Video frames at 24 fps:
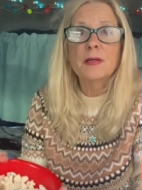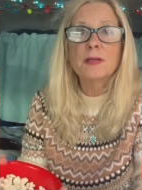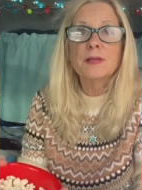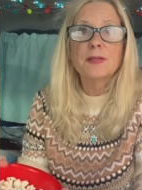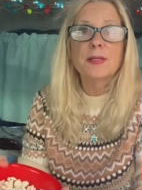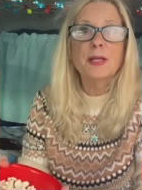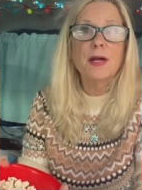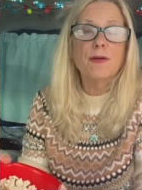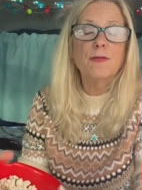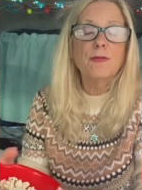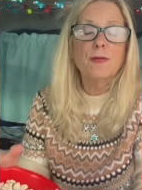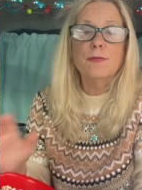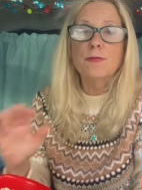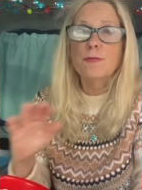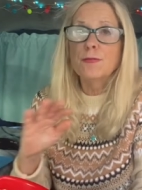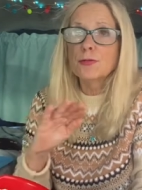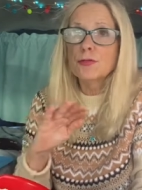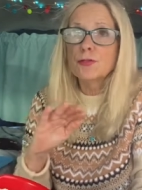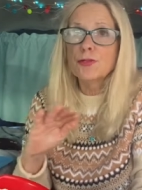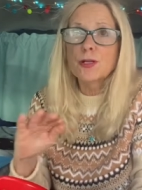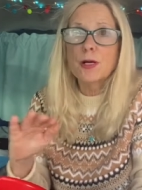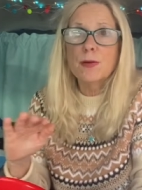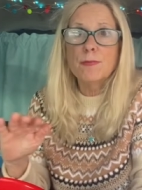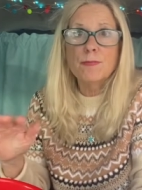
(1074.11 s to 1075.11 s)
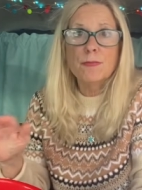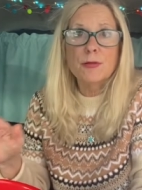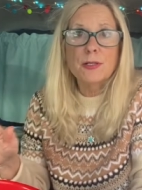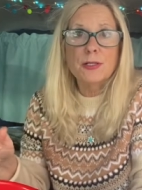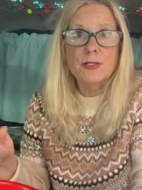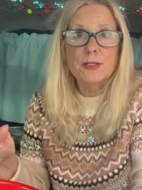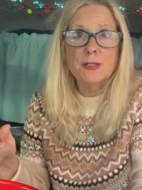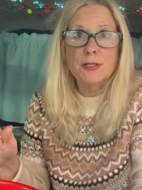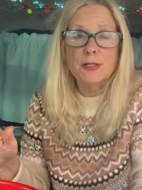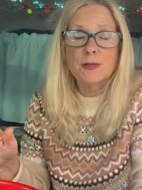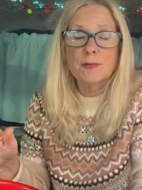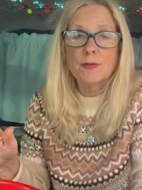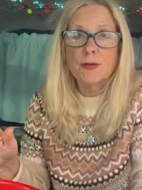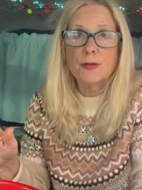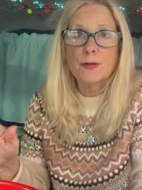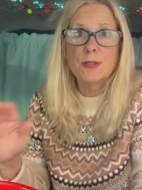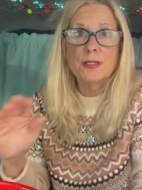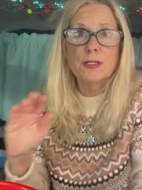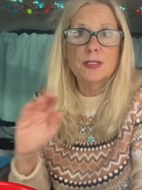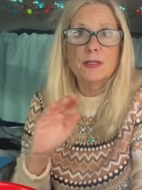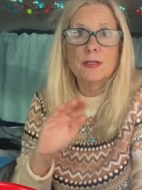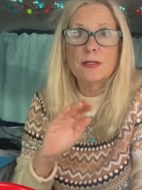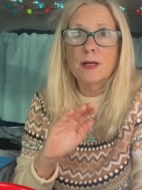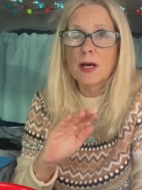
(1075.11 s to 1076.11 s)
Now, if for some reason there
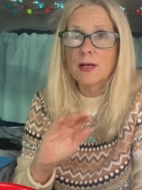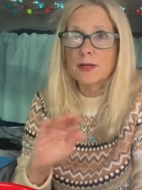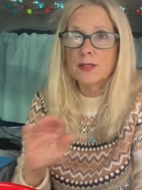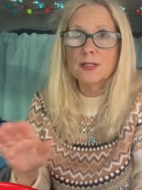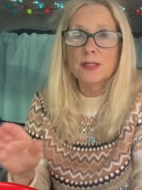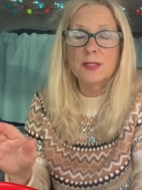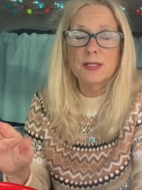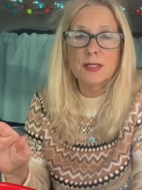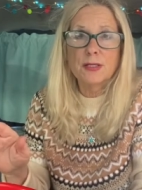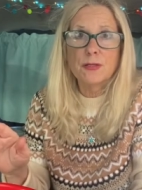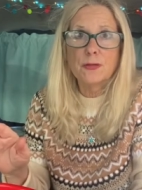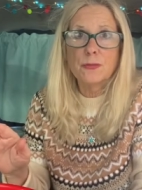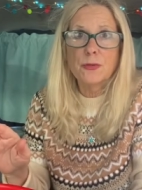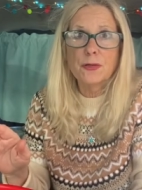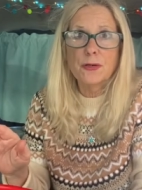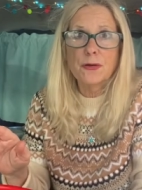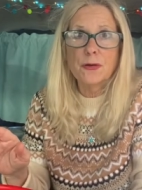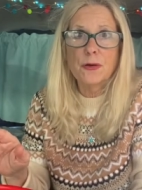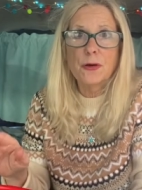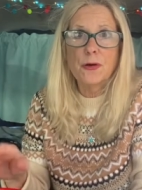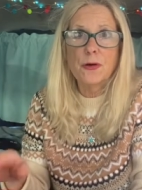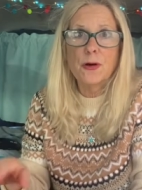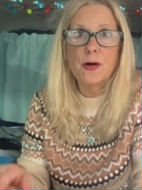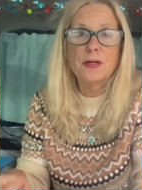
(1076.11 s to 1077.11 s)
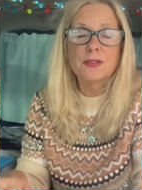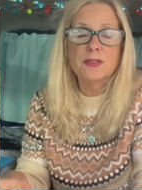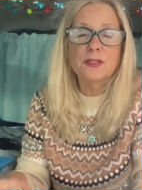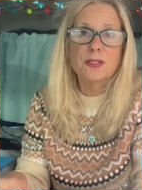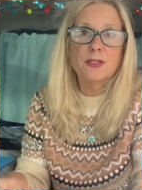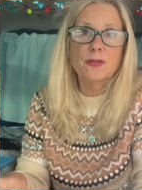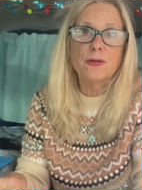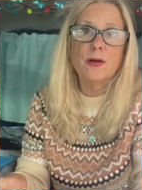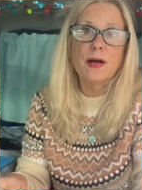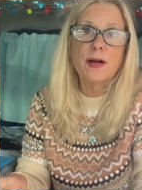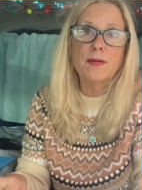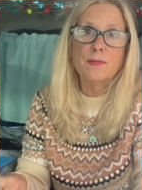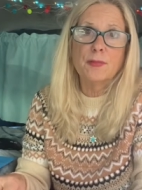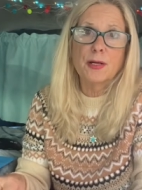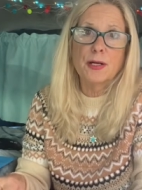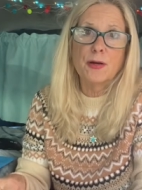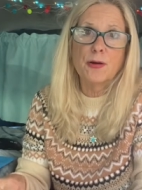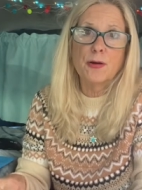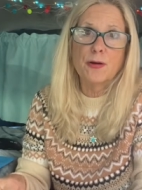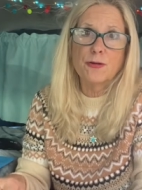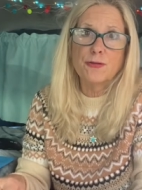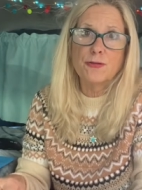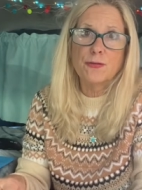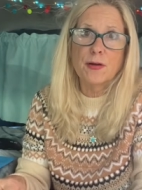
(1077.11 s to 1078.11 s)
is not a signal at all, I'll still have my
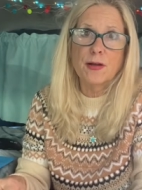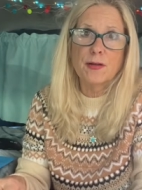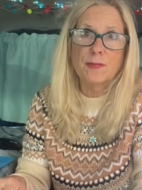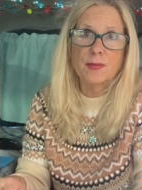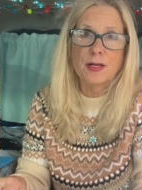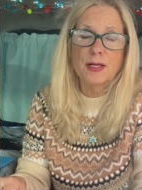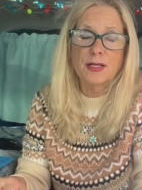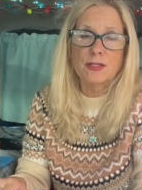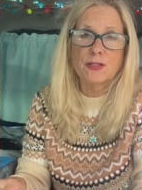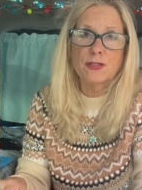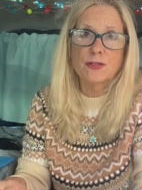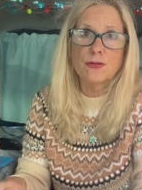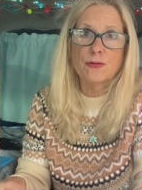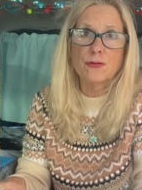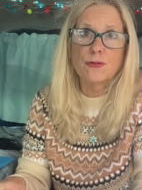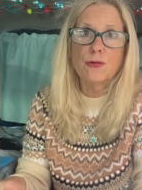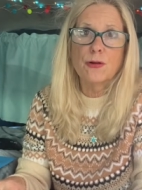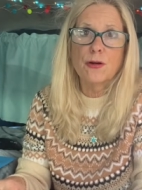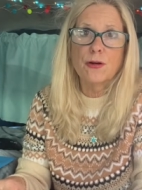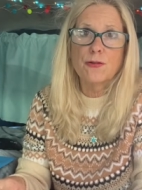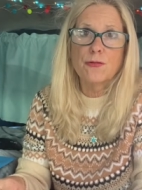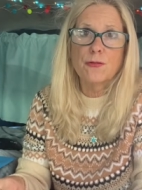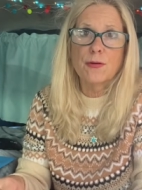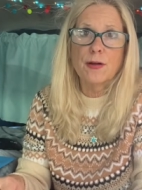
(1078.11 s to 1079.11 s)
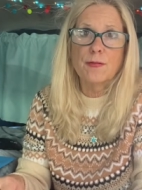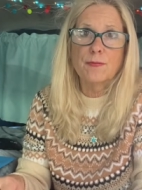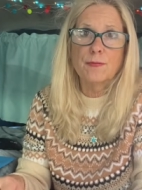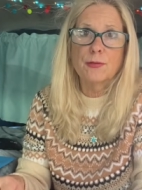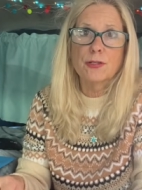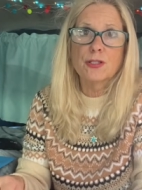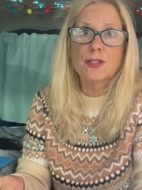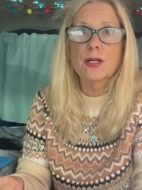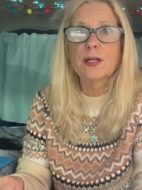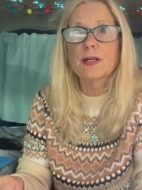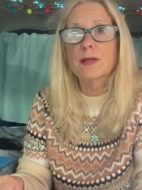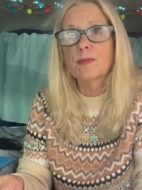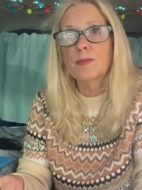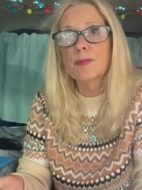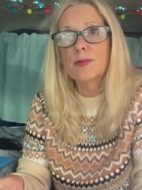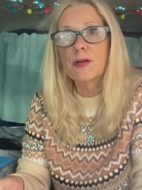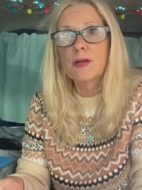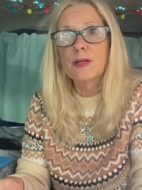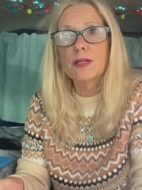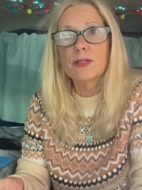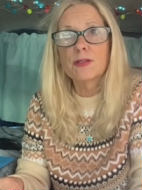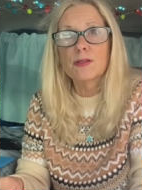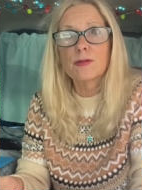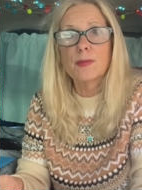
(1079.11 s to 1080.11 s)
hard drive, my external hard drive, which I can
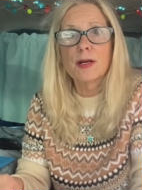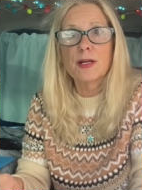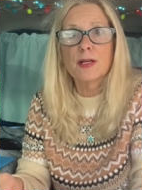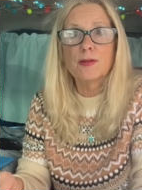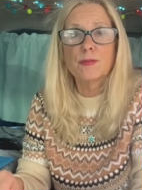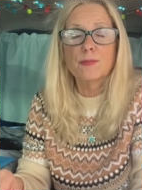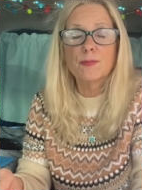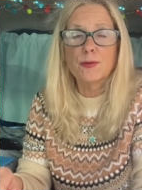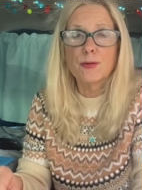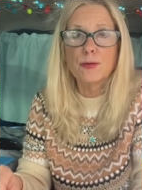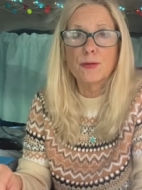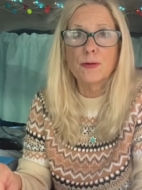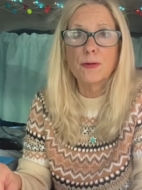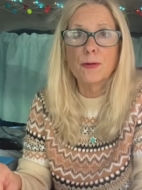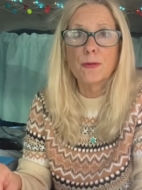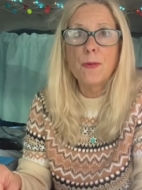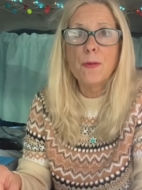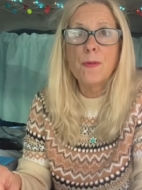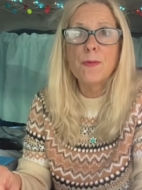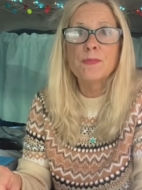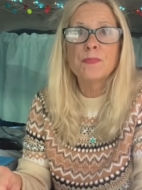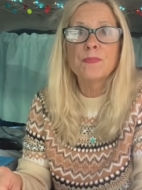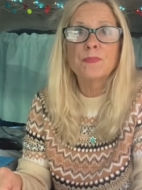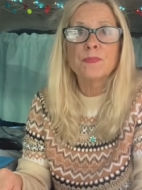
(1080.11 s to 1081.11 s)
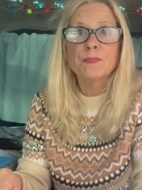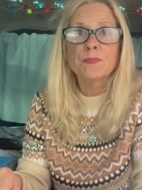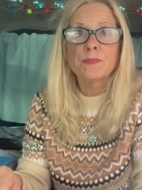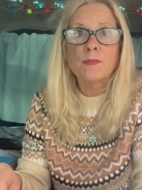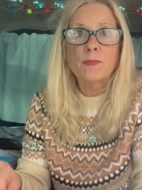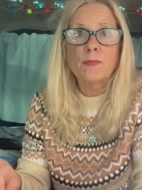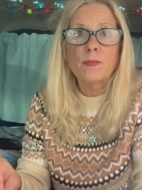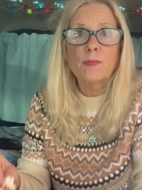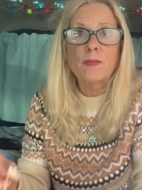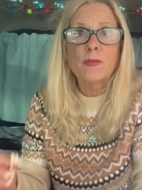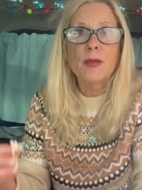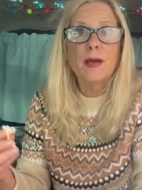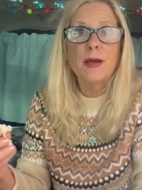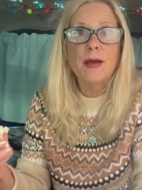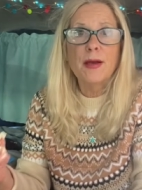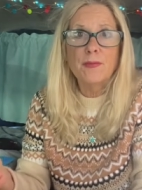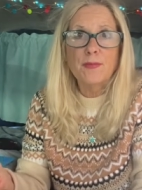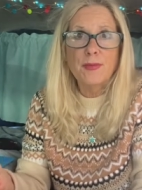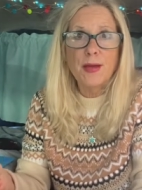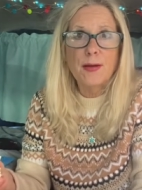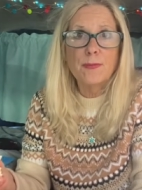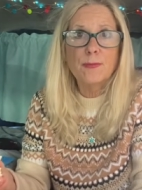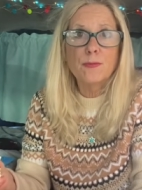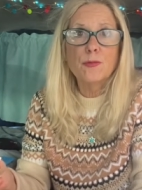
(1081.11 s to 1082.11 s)
plug into my computer, and
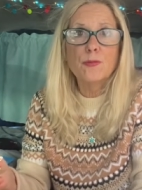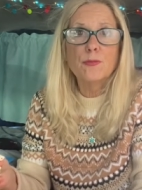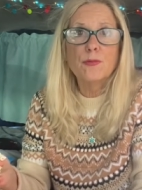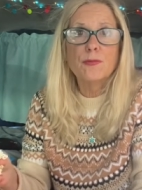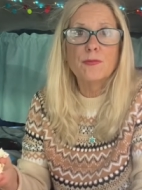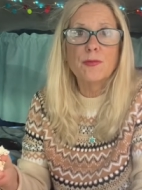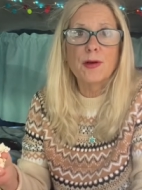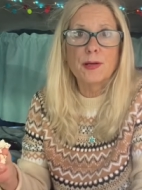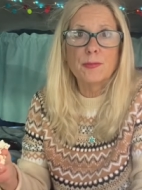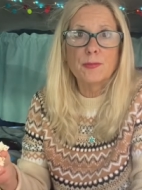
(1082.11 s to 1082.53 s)
that will provide